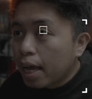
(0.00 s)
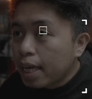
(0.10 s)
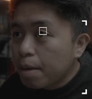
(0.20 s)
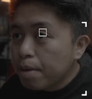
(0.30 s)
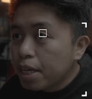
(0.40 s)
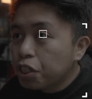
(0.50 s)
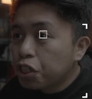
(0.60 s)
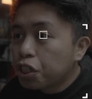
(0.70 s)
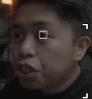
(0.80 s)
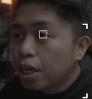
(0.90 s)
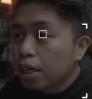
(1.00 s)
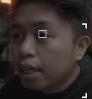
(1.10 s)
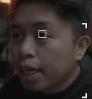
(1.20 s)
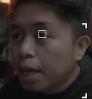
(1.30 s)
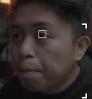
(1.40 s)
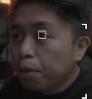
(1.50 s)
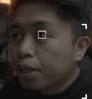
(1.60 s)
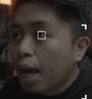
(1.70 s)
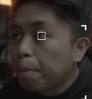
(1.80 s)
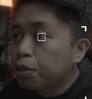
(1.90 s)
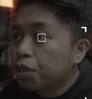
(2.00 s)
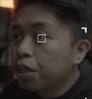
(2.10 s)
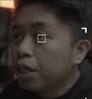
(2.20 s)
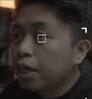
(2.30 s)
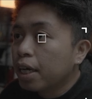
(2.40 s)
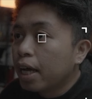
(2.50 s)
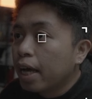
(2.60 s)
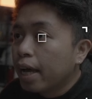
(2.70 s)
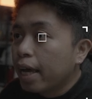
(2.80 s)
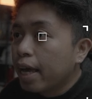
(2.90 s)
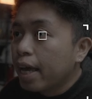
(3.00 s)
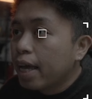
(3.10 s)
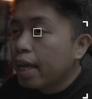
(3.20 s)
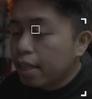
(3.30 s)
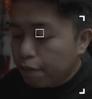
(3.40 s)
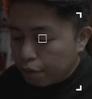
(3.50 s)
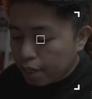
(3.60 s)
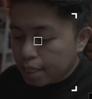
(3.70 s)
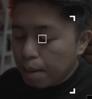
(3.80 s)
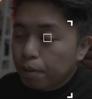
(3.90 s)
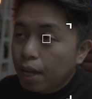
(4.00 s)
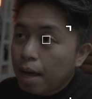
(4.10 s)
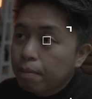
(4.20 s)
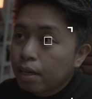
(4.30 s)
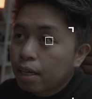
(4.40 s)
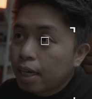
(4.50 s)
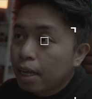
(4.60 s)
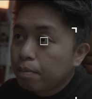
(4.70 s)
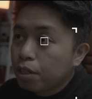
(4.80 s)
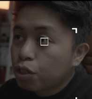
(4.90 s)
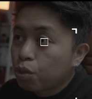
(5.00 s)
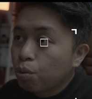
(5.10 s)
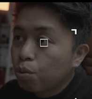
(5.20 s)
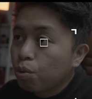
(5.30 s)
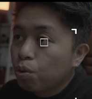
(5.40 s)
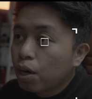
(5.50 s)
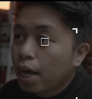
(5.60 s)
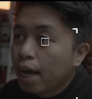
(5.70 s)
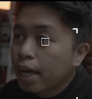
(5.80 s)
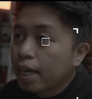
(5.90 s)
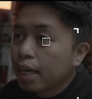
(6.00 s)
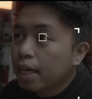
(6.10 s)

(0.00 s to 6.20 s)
image input capture and for example I'm gonna name this "Cool Hi